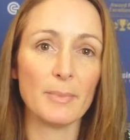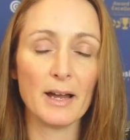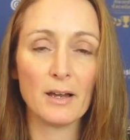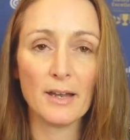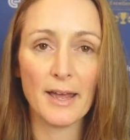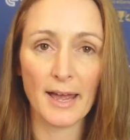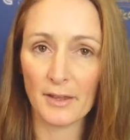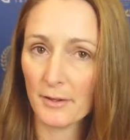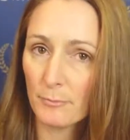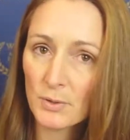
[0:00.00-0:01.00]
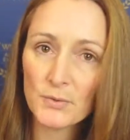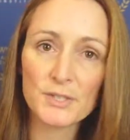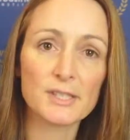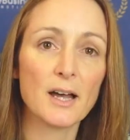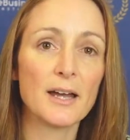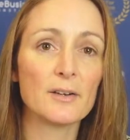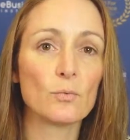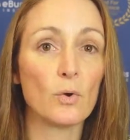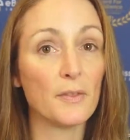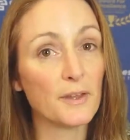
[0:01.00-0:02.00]
about how they've built the
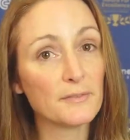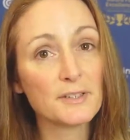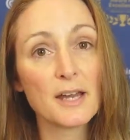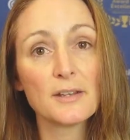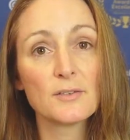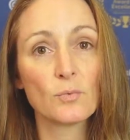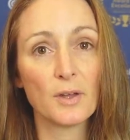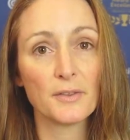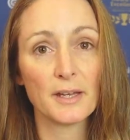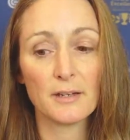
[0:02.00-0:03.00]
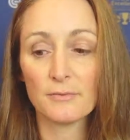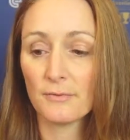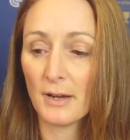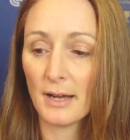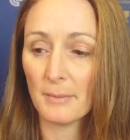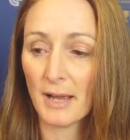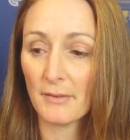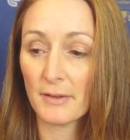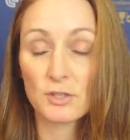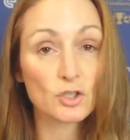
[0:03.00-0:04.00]
site, what they've done, how
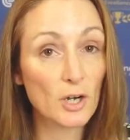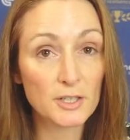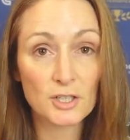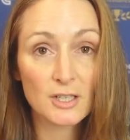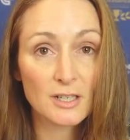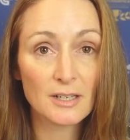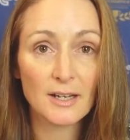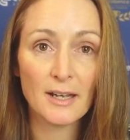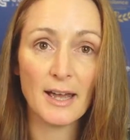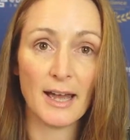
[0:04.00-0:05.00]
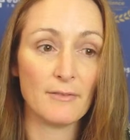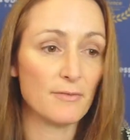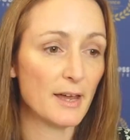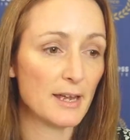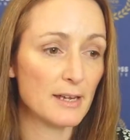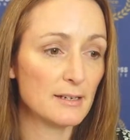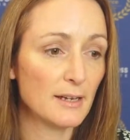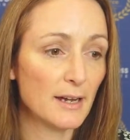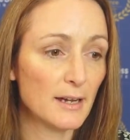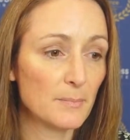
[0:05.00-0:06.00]
they've structured it, have they
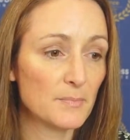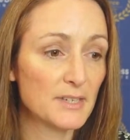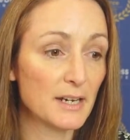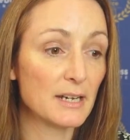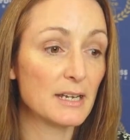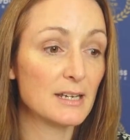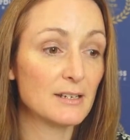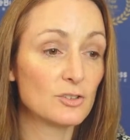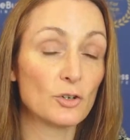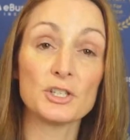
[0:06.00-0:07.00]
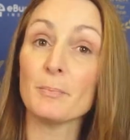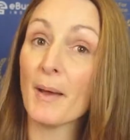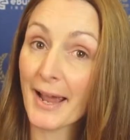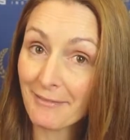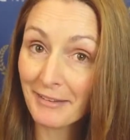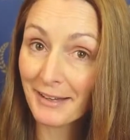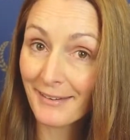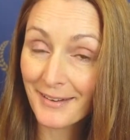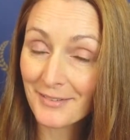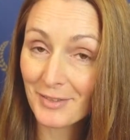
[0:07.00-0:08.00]
done any dodgy
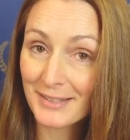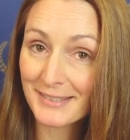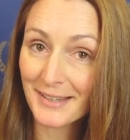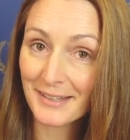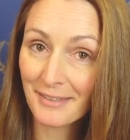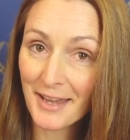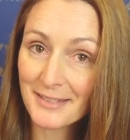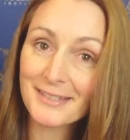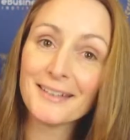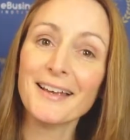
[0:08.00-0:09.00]
backlinking, things like that.